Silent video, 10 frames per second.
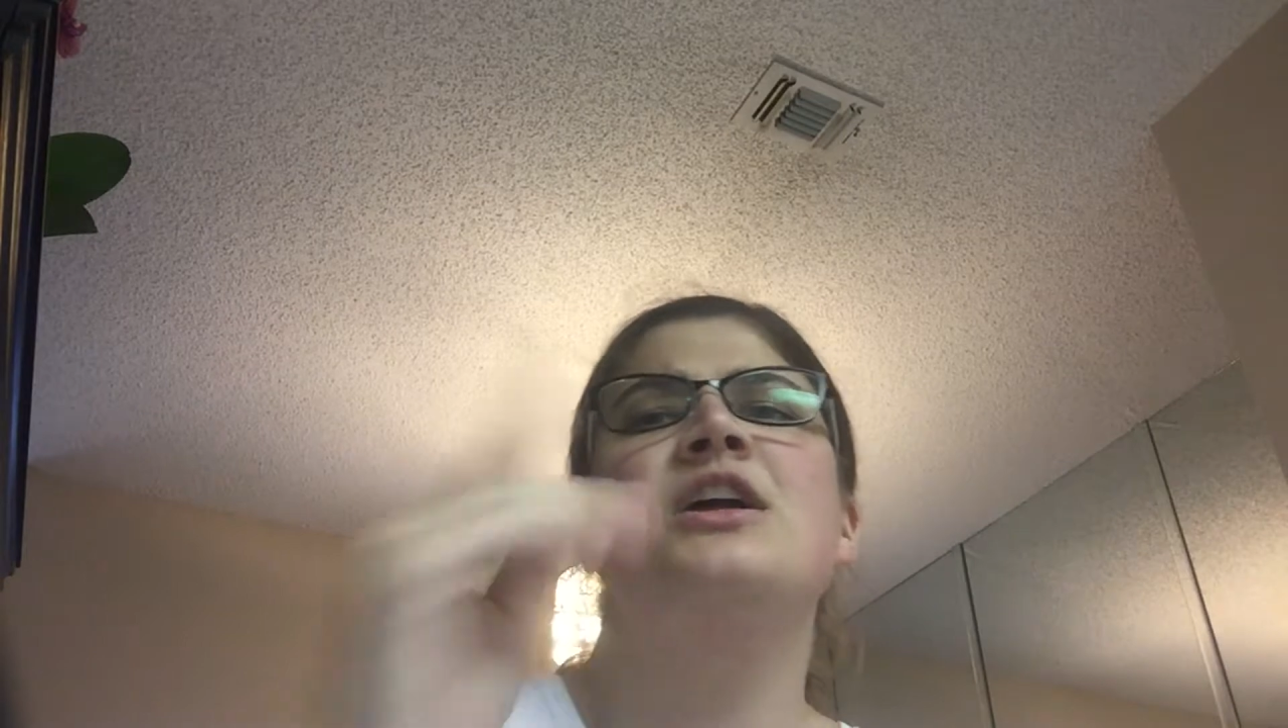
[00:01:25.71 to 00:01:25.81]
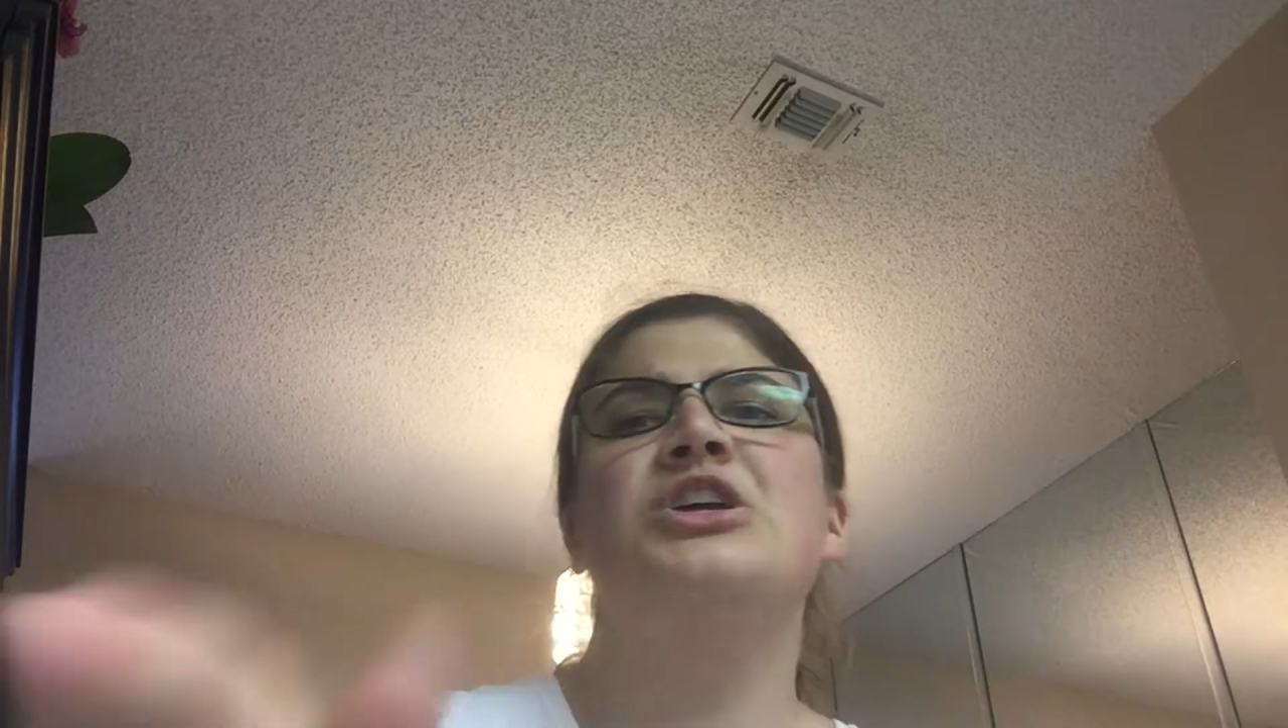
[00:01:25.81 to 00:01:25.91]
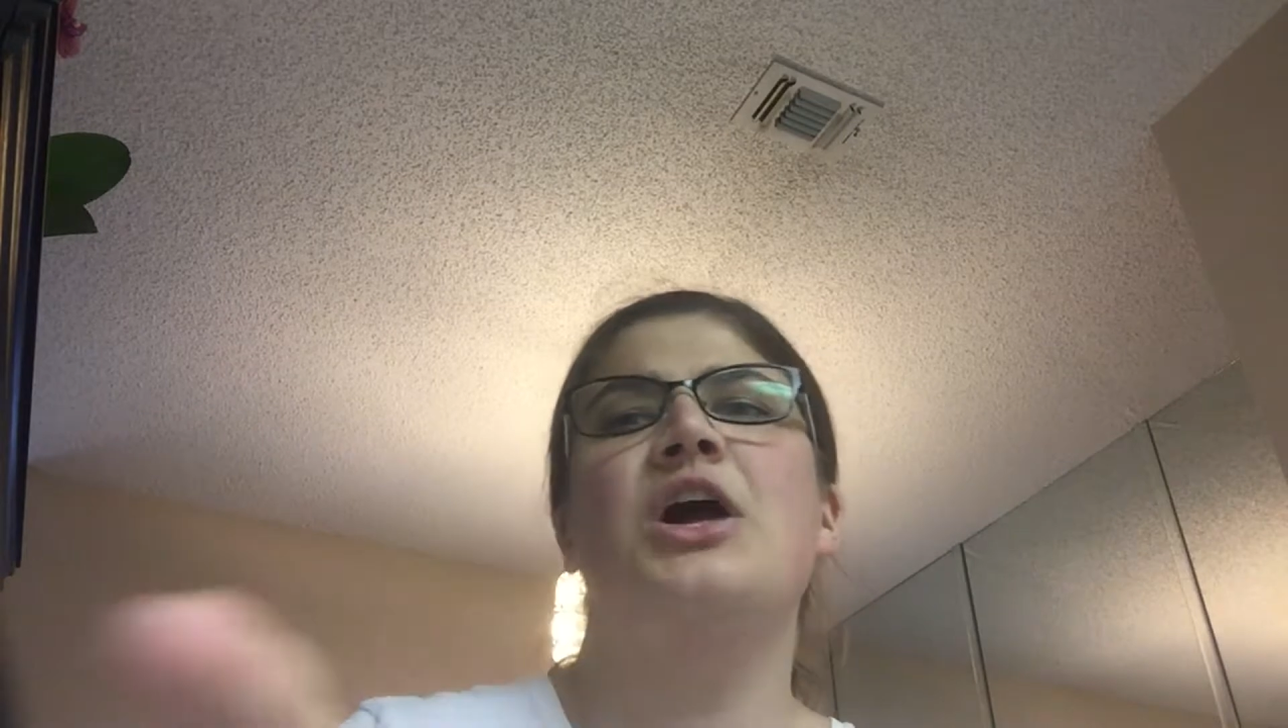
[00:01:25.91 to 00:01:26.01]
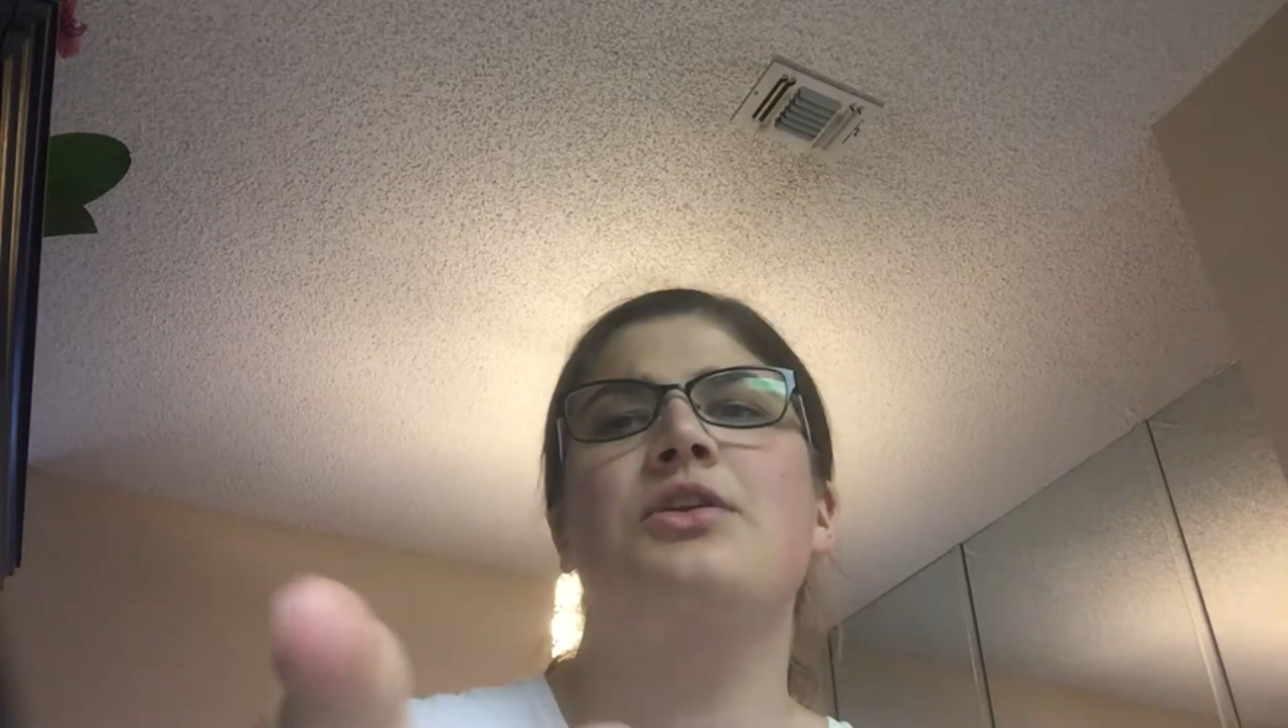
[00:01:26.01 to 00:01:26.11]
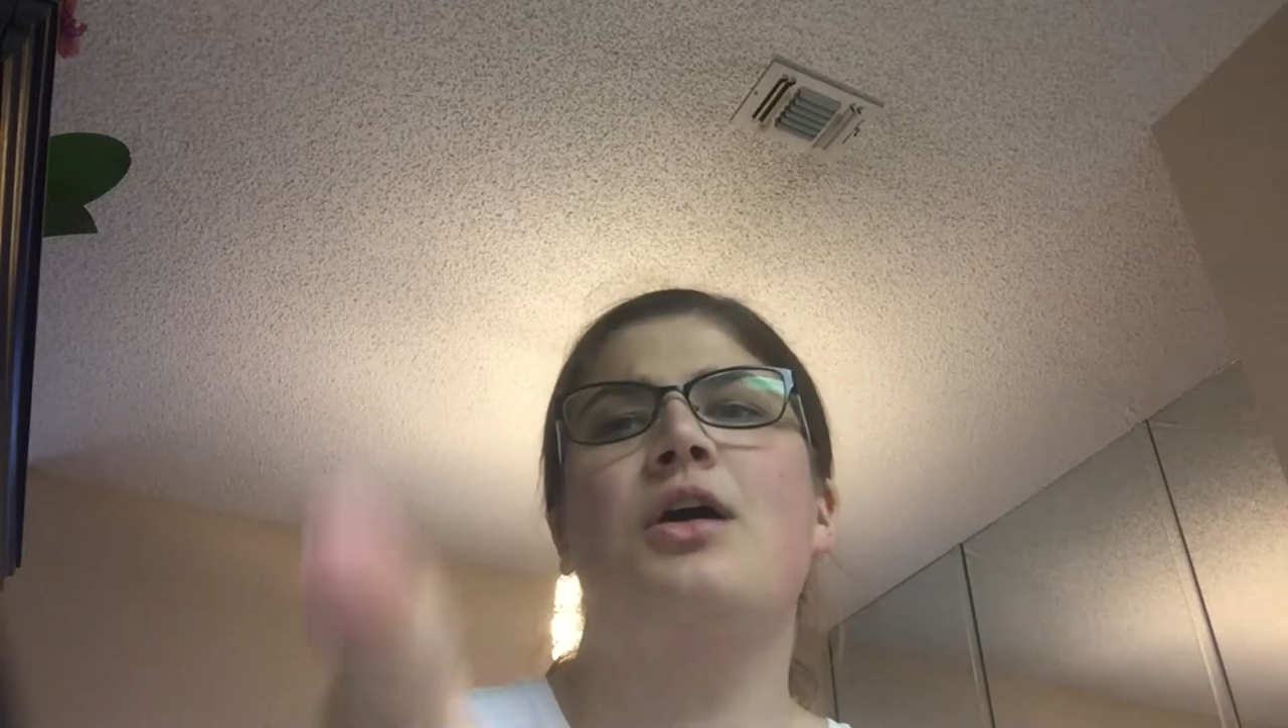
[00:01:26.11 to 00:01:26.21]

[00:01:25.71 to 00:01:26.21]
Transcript: shout out